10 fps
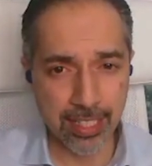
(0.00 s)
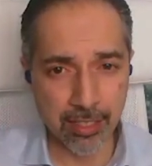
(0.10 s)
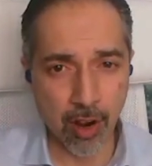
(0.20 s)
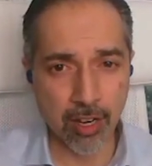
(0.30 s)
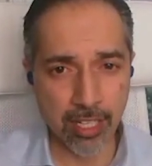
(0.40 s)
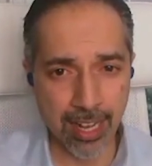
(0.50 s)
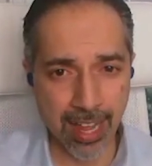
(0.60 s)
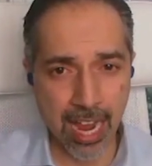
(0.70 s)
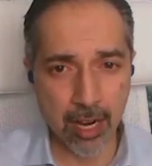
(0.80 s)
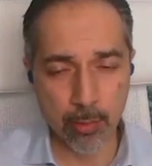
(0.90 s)

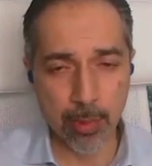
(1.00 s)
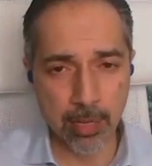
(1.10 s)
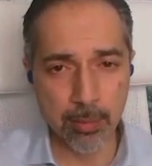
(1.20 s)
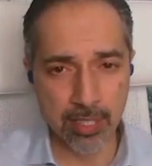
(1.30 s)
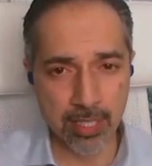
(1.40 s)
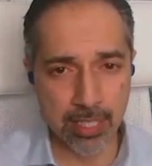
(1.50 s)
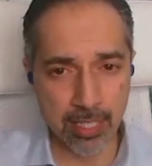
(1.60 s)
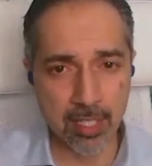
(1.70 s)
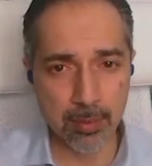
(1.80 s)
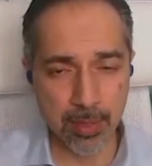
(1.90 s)
Iranian-Arab enmity
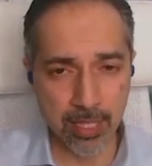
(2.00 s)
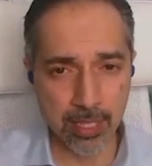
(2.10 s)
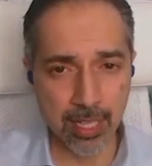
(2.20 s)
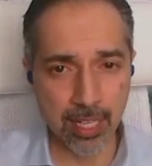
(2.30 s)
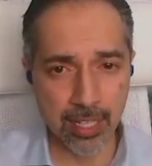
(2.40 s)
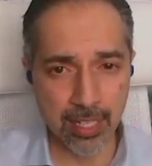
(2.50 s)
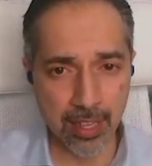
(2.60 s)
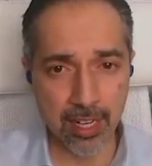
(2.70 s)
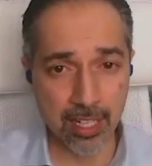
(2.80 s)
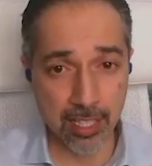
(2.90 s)
needs to be
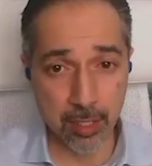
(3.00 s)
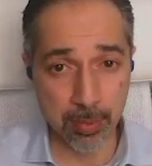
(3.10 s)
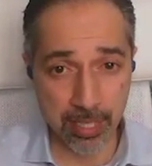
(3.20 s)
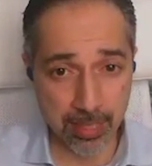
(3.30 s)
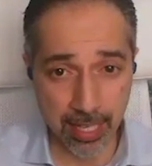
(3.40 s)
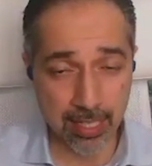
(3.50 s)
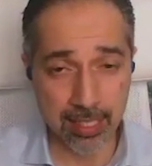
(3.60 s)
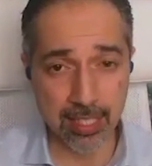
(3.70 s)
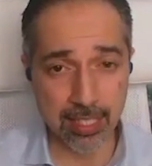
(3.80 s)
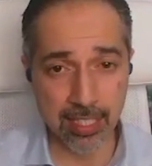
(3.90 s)
there, it to be
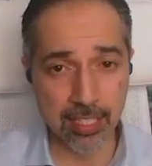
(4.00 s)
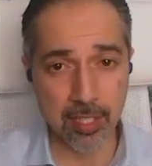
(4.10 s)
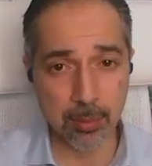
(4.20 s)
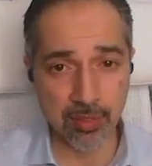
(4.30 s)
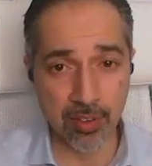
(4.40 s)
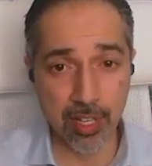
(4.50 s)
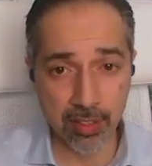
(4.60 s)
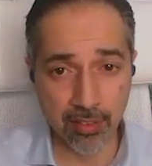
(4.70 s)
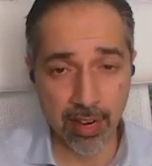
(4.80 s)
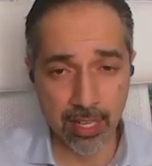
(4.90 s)
intense, it needs to be
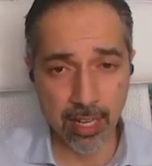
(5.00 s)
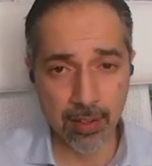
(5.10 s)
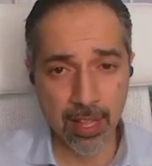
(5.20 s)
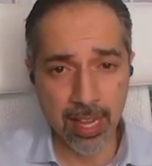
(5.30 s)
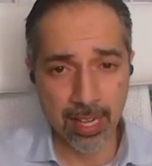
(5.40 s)
very threatening.